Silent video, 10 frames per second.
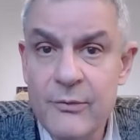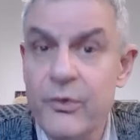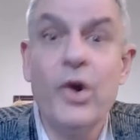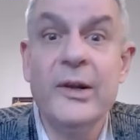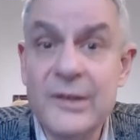
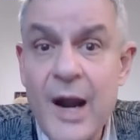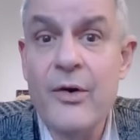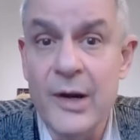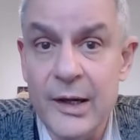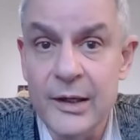
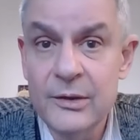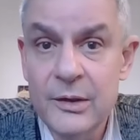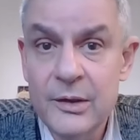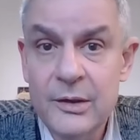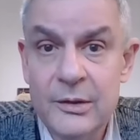voluntarily,
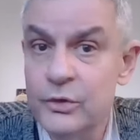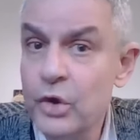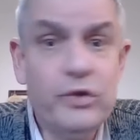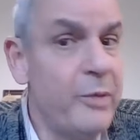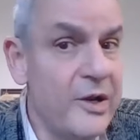
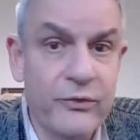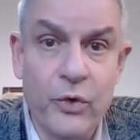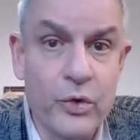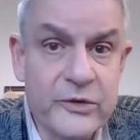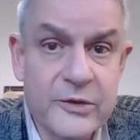not by
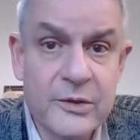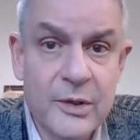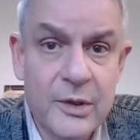force,